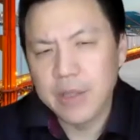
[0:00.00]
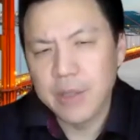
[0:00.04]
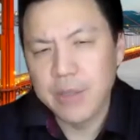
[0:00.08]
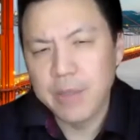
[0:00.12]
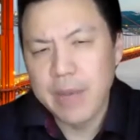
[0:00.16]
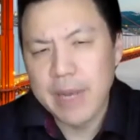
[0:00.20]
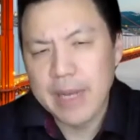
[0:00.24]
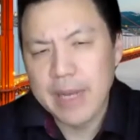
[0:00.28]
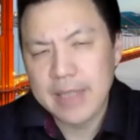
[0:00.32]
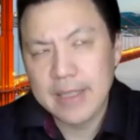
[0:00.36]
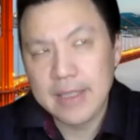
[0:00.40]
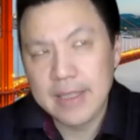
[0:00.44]

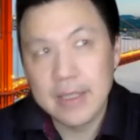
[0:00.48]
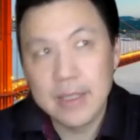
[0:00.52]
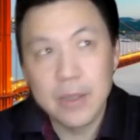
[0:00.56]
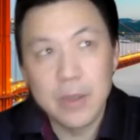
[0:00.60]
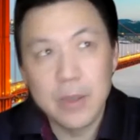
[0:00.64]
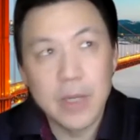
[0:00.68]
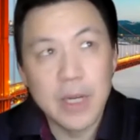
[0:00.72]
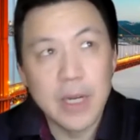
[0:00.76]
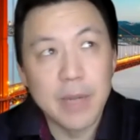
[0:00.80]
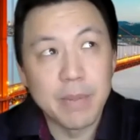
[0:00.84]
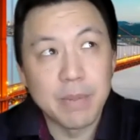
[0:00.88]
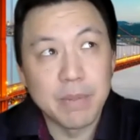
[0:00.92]
back
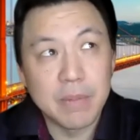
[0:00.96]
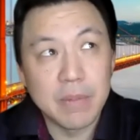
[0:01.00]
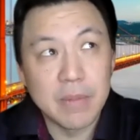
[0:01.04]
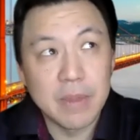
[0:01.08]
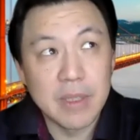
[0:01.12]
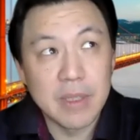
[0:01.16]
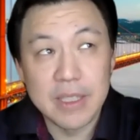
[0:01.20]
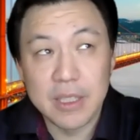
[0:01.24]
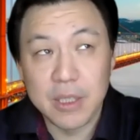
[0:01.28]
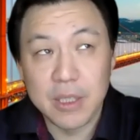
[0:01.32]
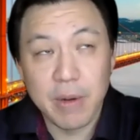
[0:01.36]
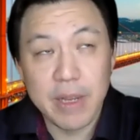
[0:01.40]
to
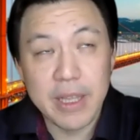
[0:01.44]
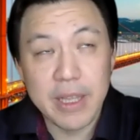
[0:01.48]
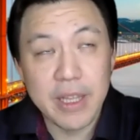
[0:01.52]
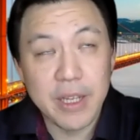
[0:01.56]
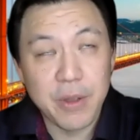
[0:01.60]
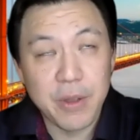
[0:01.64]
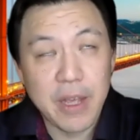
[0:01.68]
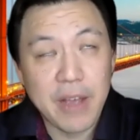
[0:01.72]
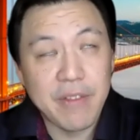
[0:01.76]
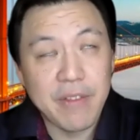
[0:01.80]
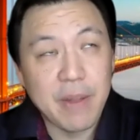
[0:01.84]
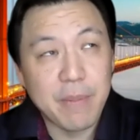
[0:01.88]
it's great that
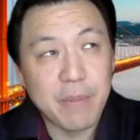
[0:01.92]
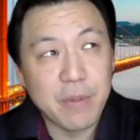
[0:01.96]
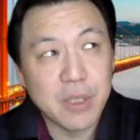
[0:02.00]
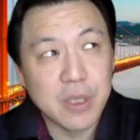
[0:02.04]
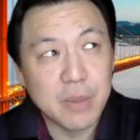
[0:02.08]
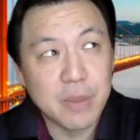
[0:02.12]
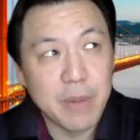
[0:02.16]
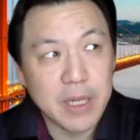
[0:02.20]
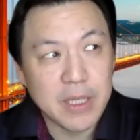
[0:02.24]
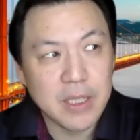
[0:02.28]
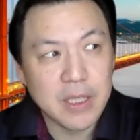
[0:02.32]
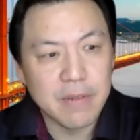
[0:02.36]
you have that
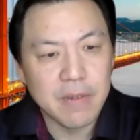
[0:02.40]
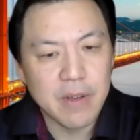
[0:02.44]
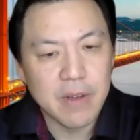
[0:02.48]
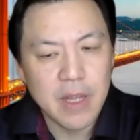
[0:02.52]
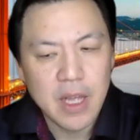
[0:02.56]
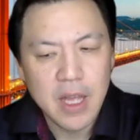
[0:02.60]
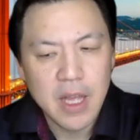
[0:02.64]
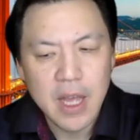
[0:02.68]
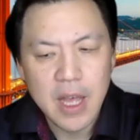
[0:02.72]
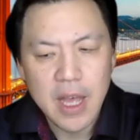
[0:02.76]
perspective.